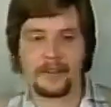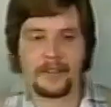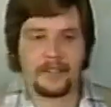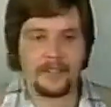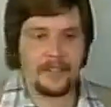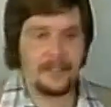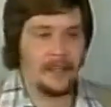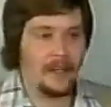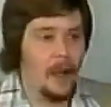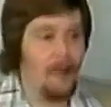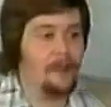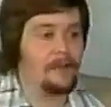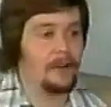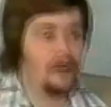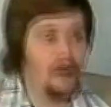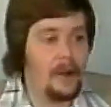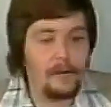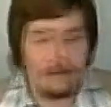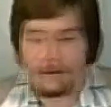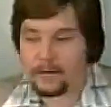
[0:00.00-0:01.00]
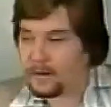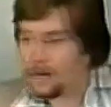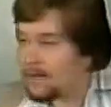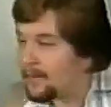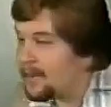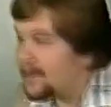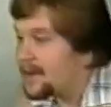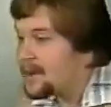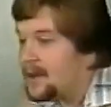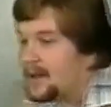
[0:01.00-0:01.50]
You see, go for, go for.
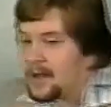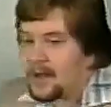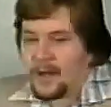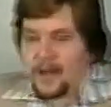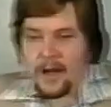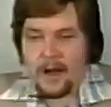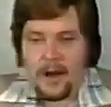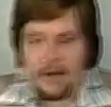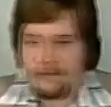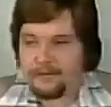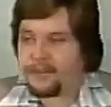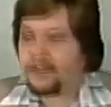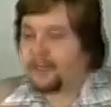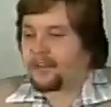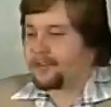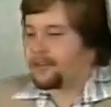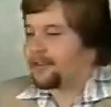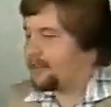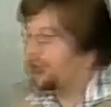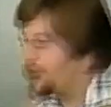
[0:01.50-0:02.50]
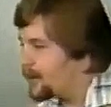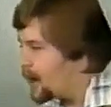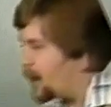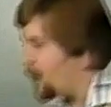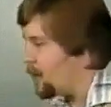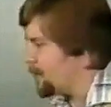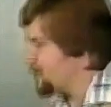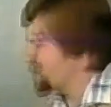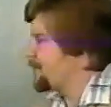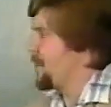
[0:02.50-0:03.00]
Let me uh, fix and
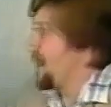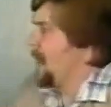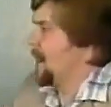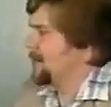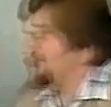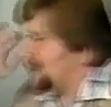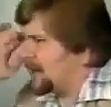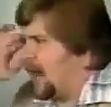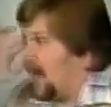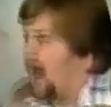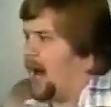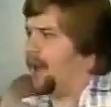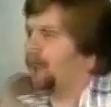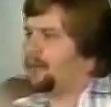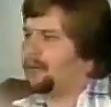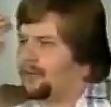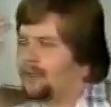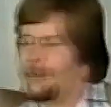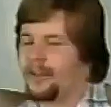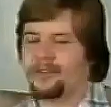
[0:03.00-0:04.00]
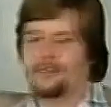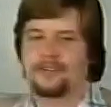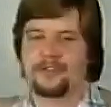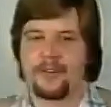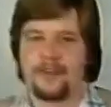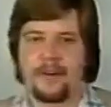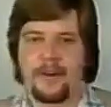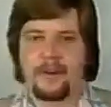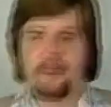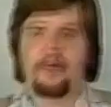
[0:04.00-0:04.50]
go and evangelize and yes,
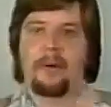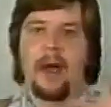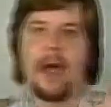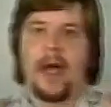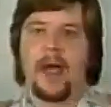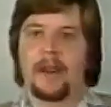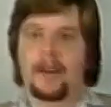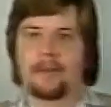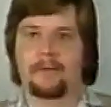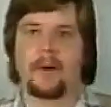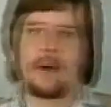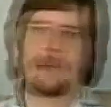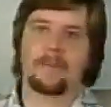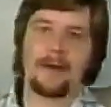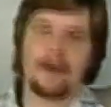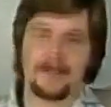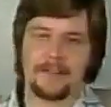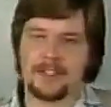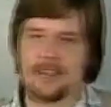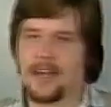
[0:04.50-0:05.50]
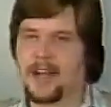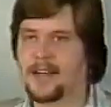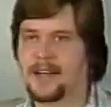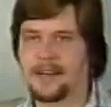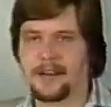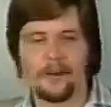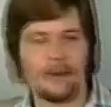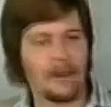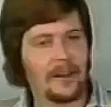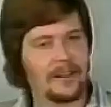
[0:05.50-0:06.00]
sir, and plan and what about China
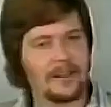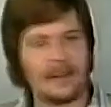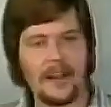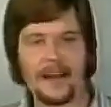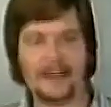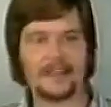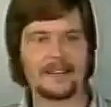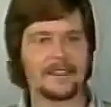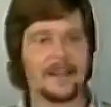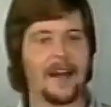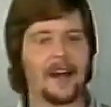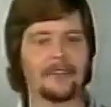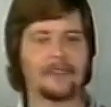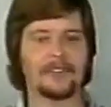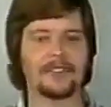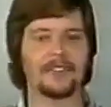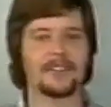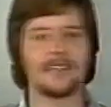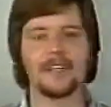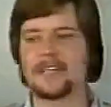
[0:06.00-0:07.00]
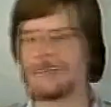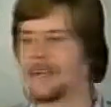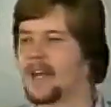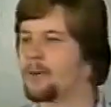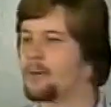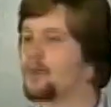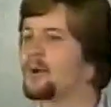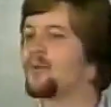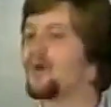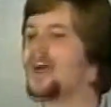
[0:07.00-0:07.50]
and all this kind of stuff. It's,
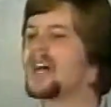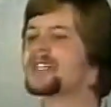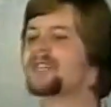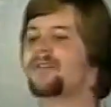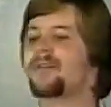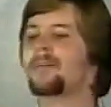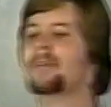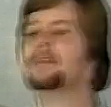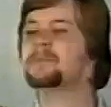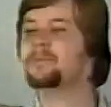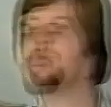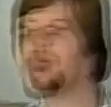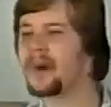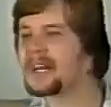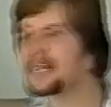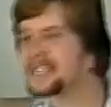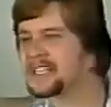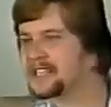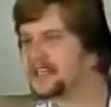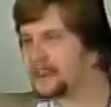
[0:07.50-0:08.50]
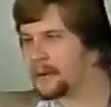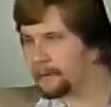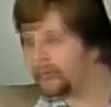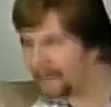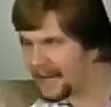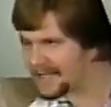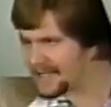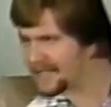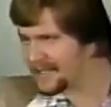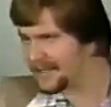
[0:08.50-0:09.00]
and we rush from his presence and
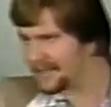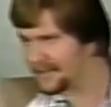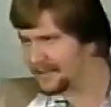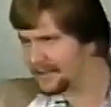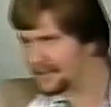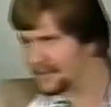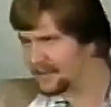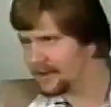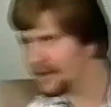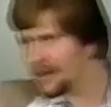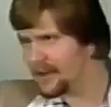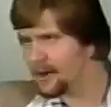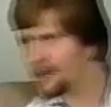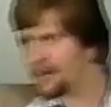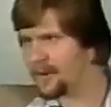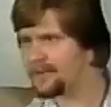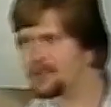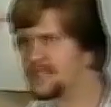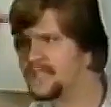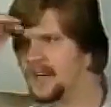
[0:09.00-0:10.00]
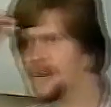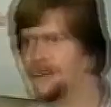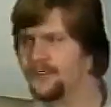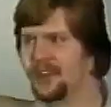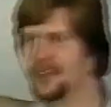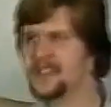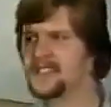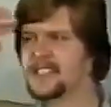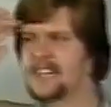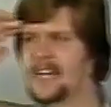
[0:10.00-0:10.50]
busyness. We have this little
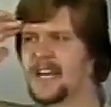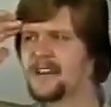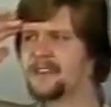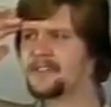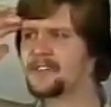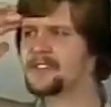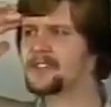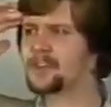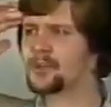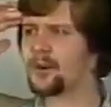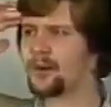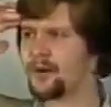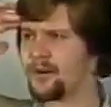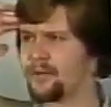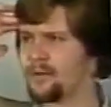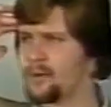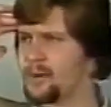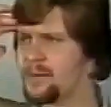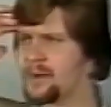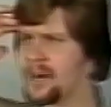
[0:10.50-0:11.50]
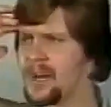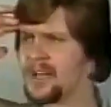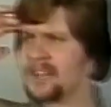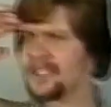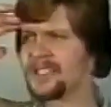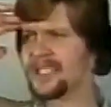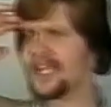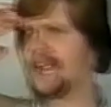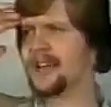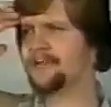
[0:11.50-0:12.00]
thing, saved to serve. We were not
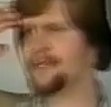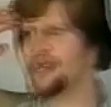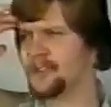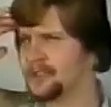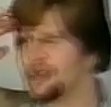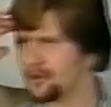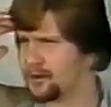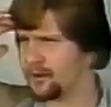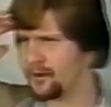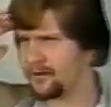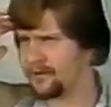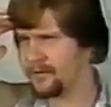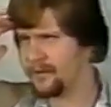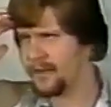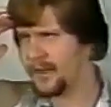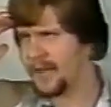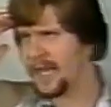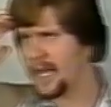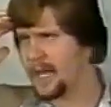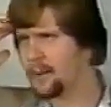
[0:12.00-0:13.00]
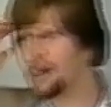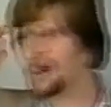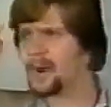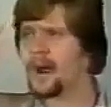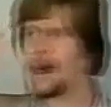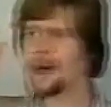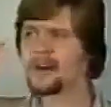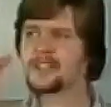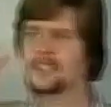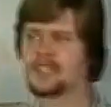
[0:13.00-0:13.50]
saved to serve. We
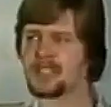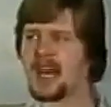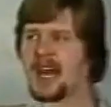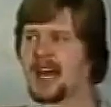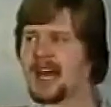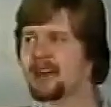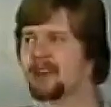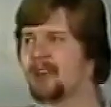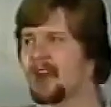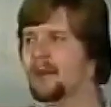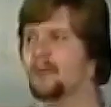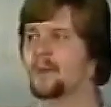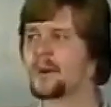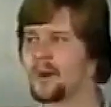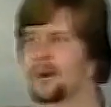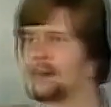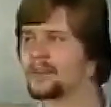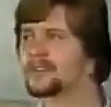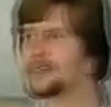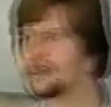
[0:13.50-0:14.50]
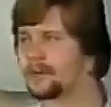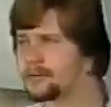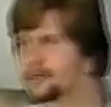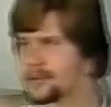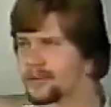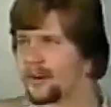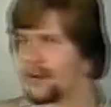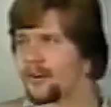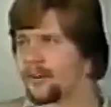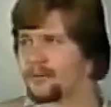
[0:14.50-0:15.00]
are saved and we also
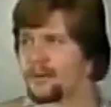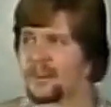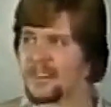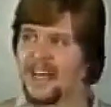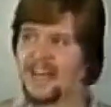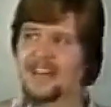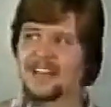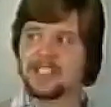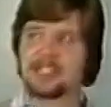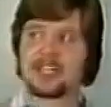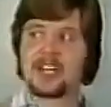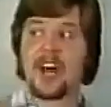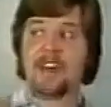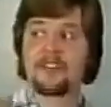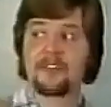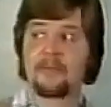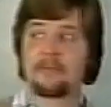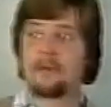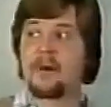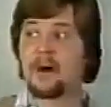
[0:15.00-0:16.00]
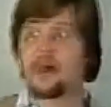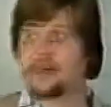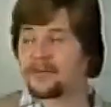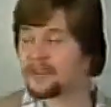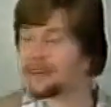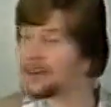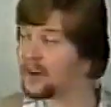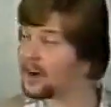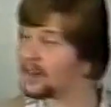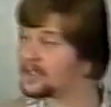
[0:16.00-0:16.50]
serve, but that is not the motive
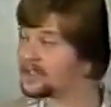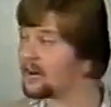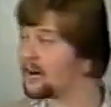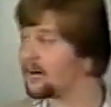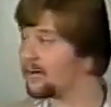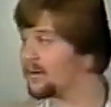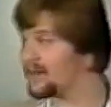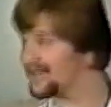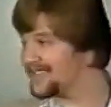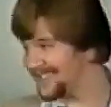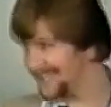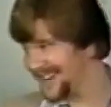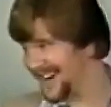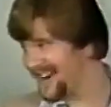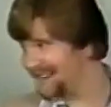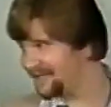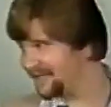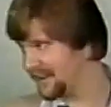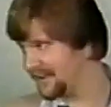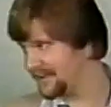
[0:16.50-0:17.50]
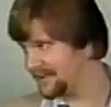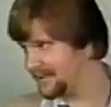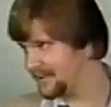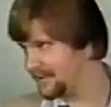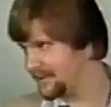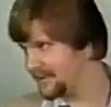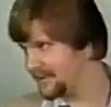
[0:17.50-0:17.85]
in God's heart why He saved us.